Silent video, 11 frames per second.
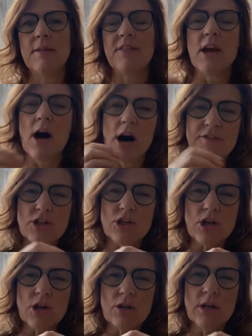The
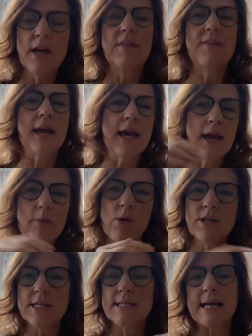afternoon that he
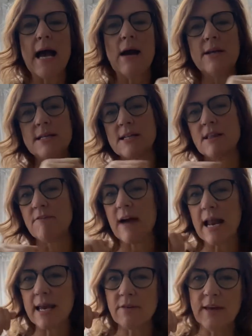wandered down into the
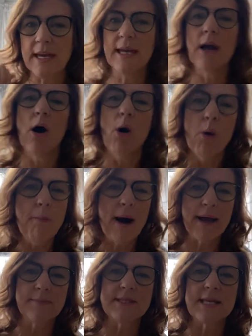valley of Elah all by
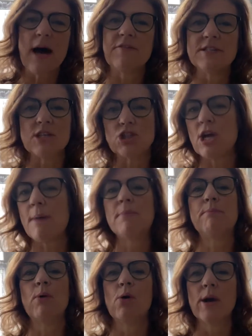himself as a
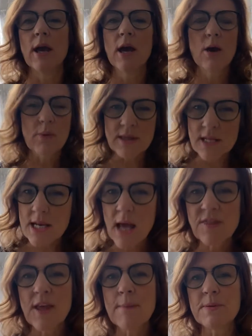shepherd boy with
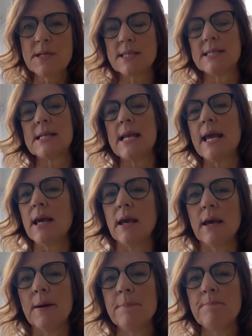nothing but a
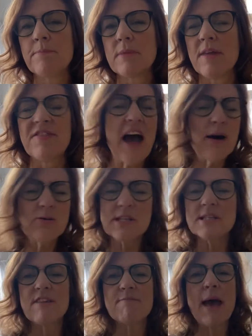sling.
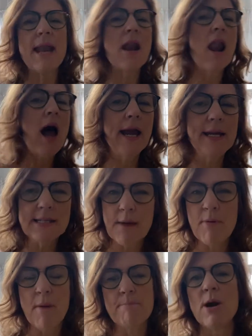Thousands of men lined
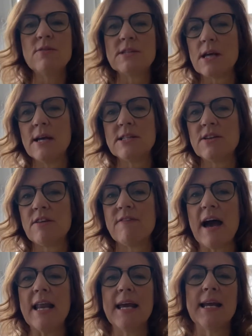up on both sides of the
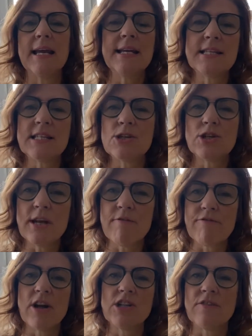valley and he stood in
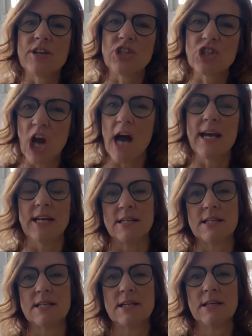front of a giant.